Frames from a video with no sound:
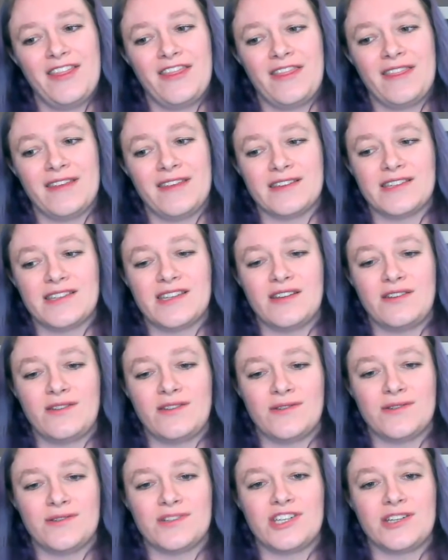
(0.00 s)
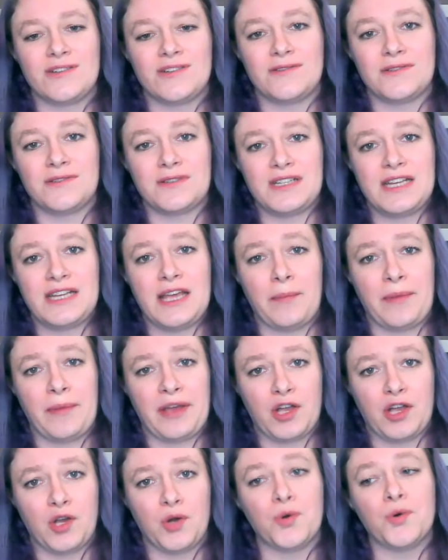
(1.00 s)
that are not your
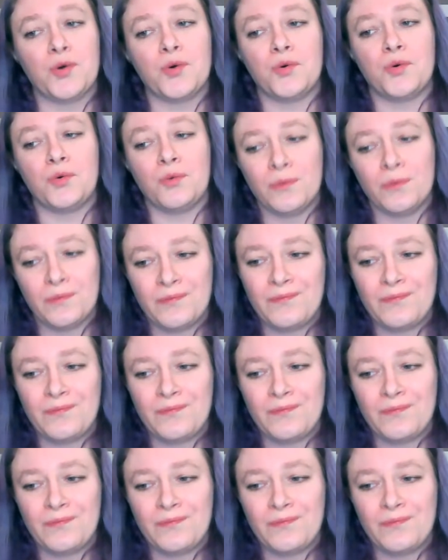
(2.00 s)
typical